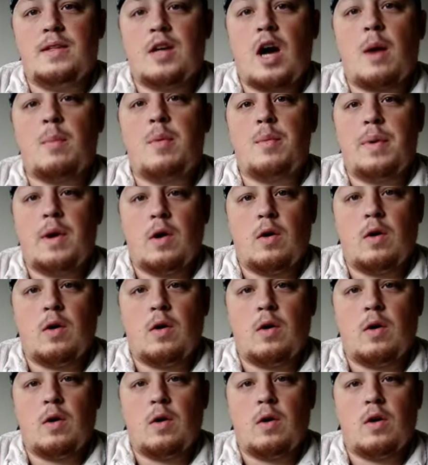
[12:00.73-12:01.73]
top barrel
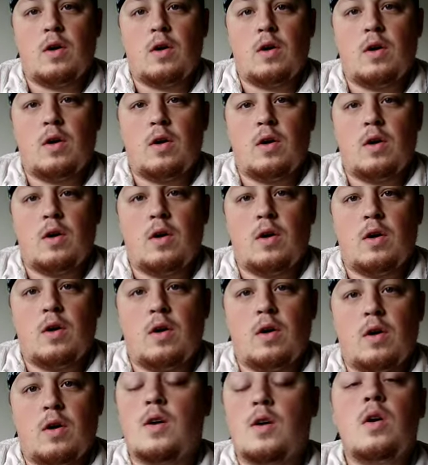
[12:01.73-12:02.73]
on your side.
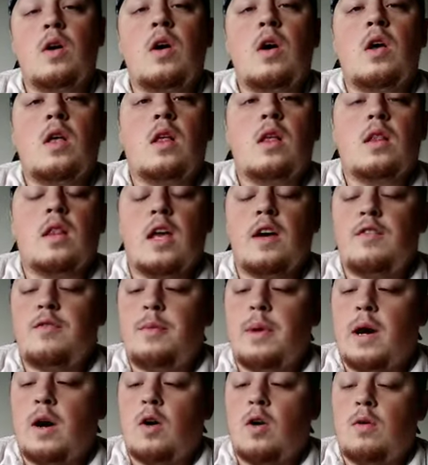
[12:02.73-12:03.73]
So
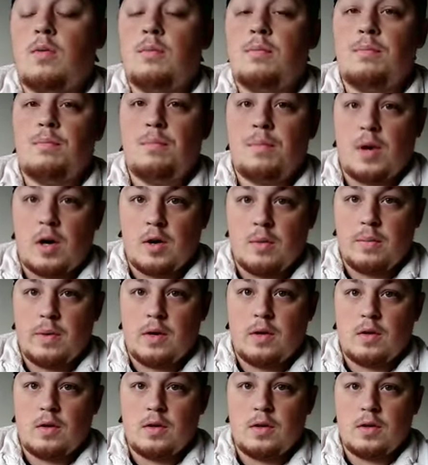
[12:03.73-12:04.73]
left barrel, bottom
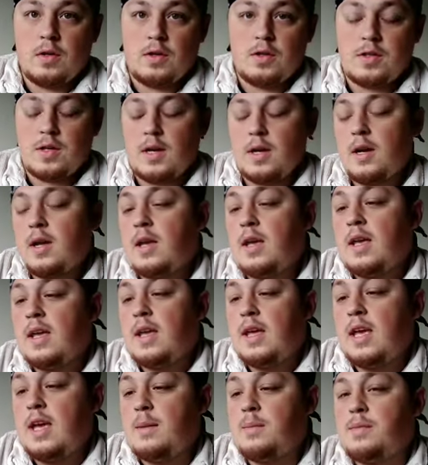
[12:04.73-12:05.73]
barrel on your side,
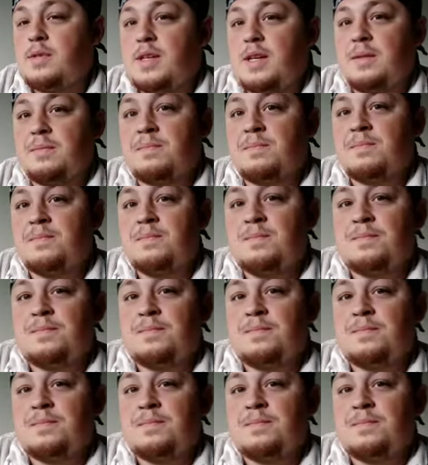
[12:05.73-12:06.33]
empty.